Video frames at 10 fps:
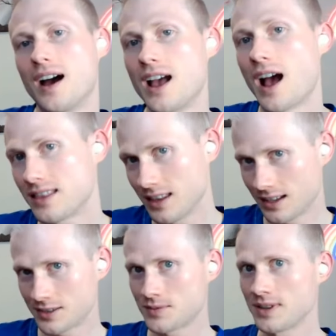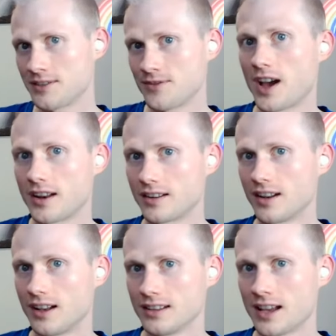I think it's really fun.
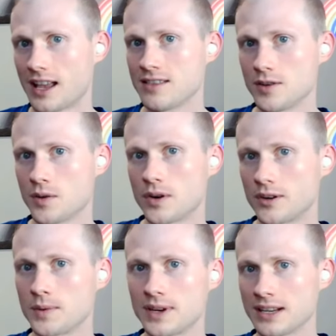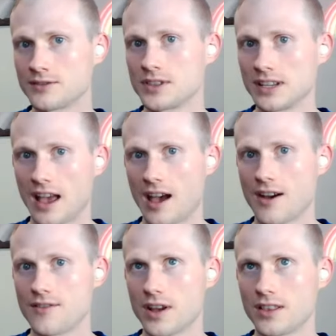Like in the order, we didn't really
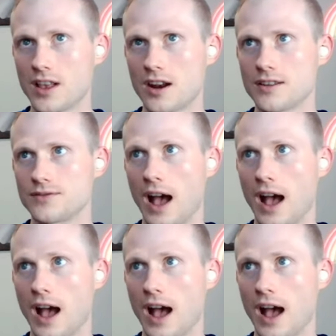have a lot of,